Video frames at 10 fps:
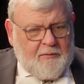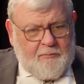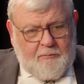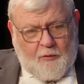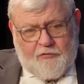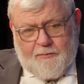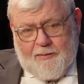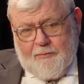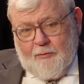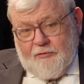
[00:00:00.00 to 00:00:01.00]
Most
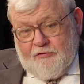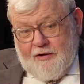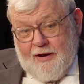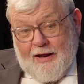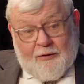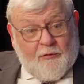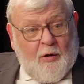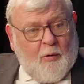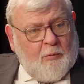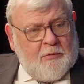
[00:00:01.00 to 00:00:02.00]
people would say, I don't
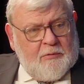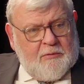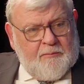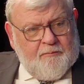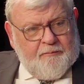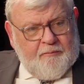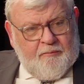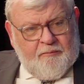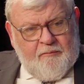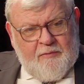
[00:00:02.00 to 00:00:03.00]
know.
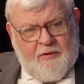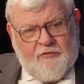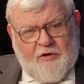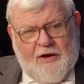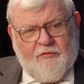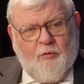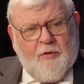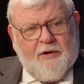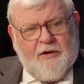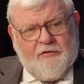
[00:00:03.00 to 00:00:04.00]
Jack
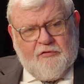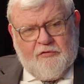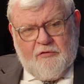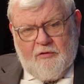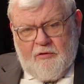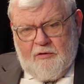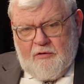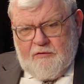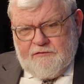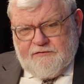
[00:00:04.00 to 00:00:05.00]
Forgesh
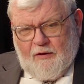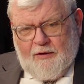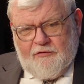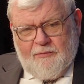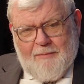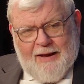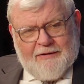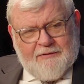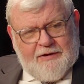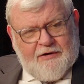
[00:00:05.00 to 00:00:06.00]
finds a
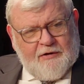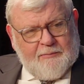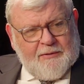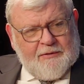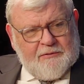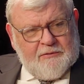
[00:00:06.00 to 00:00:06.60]
Madeline Gittleman,